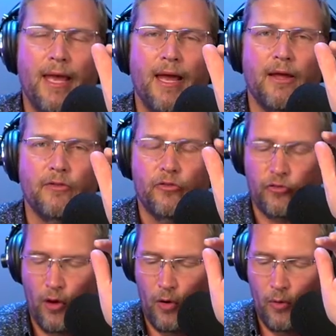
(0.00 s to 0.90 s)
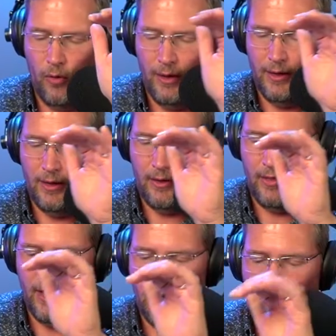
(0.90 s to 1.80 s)
And so
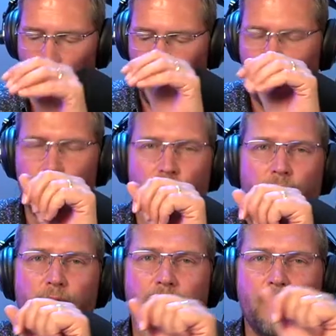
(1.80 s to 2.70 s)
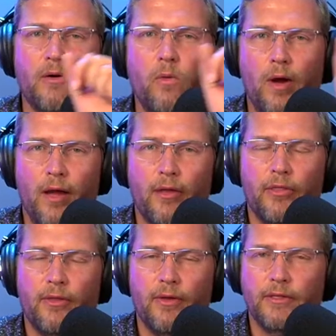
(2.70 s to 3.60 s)
they are going to deal
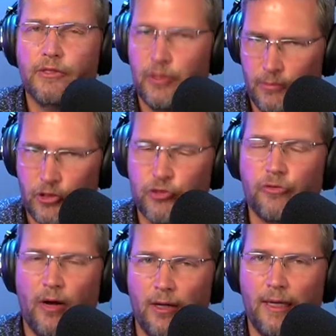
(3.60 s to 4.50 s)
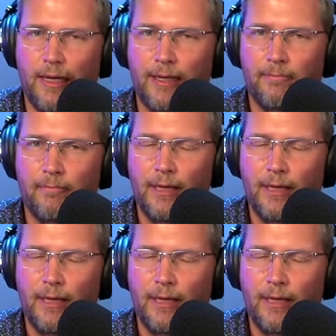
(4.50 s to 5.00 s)
with some struggling,